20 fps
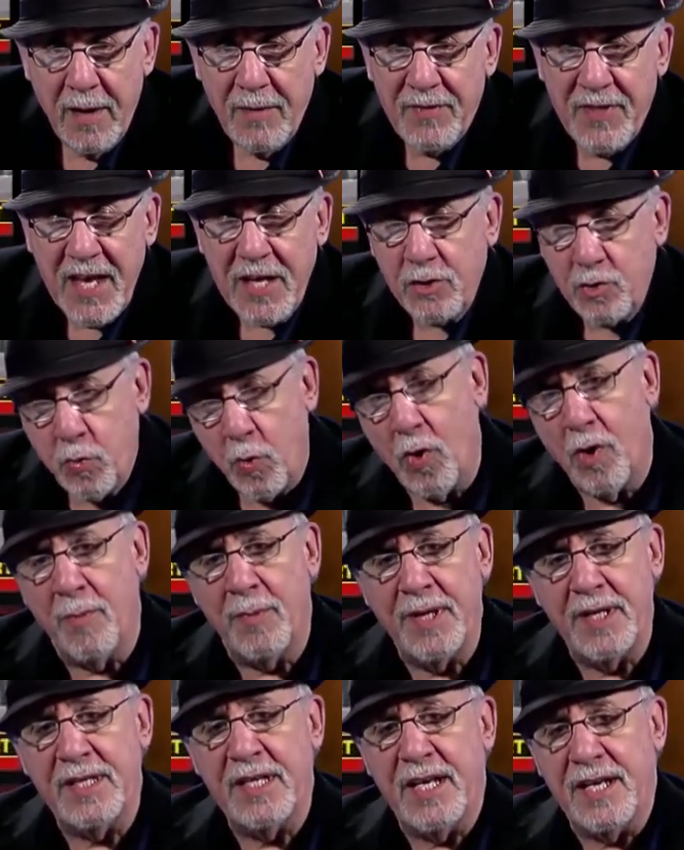This
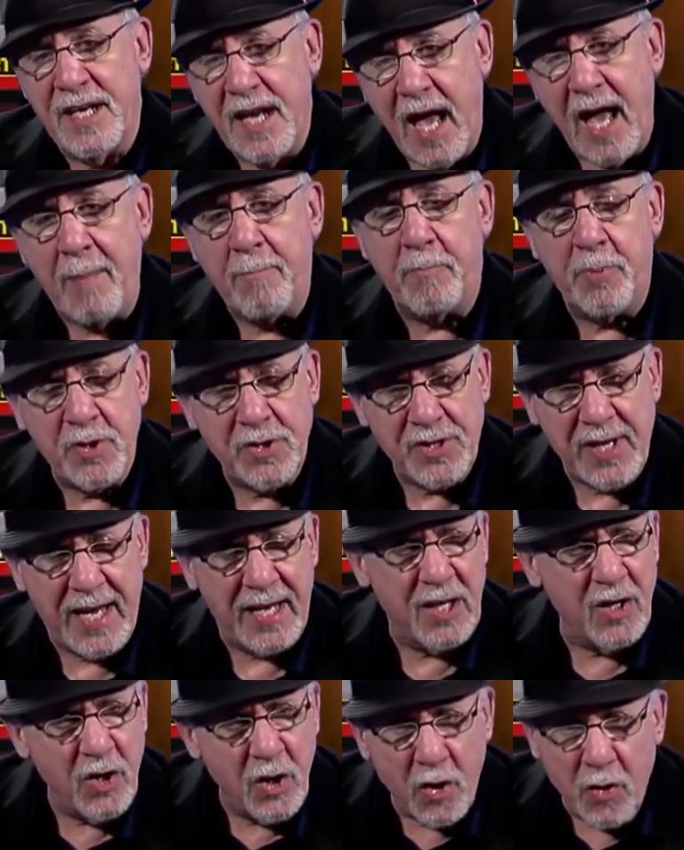woman did not
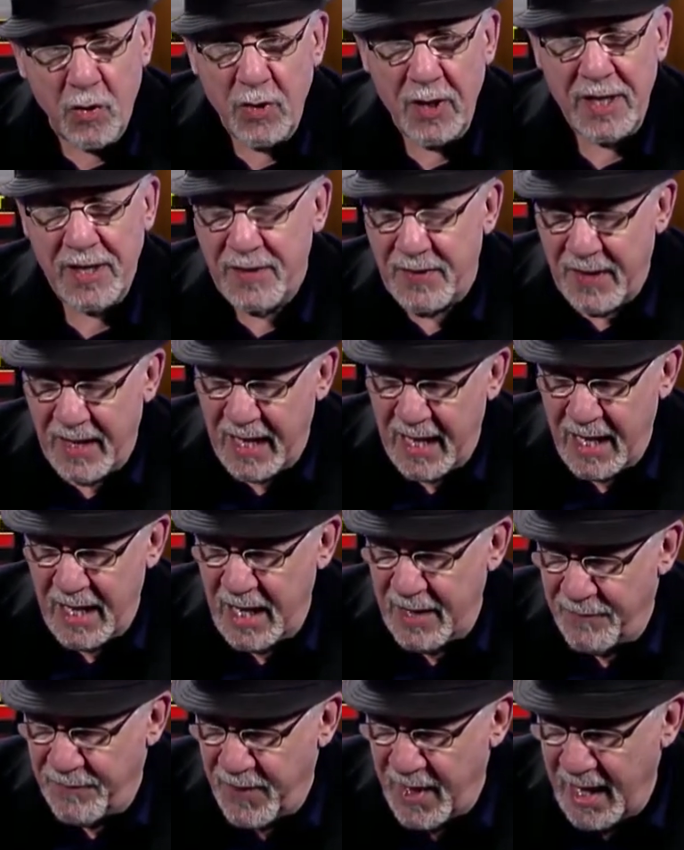present, you know,
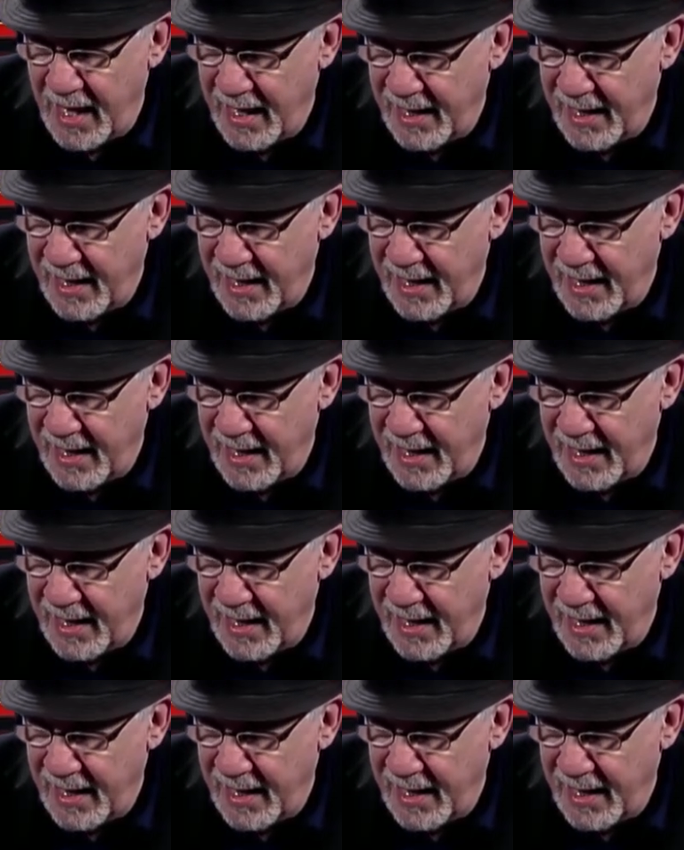if